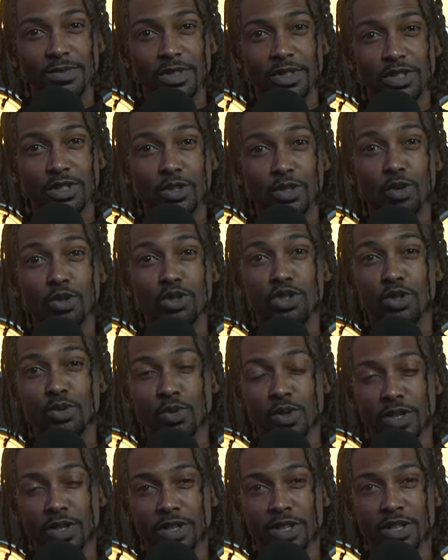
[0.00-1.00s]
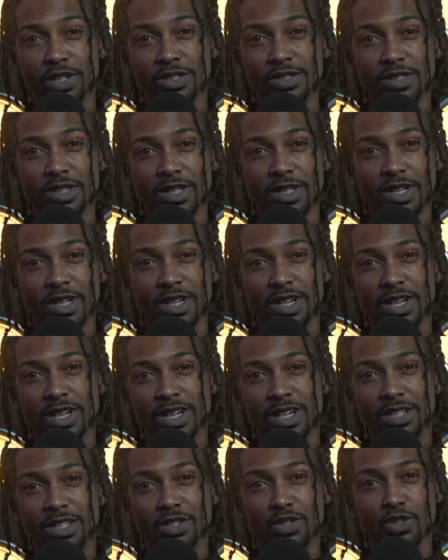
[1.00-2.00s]
social worker,
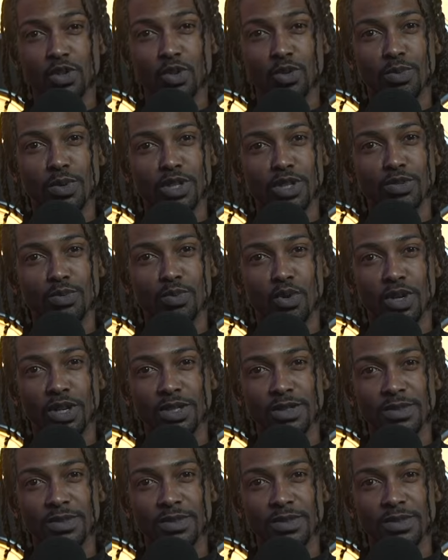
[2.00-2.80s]
and so much more.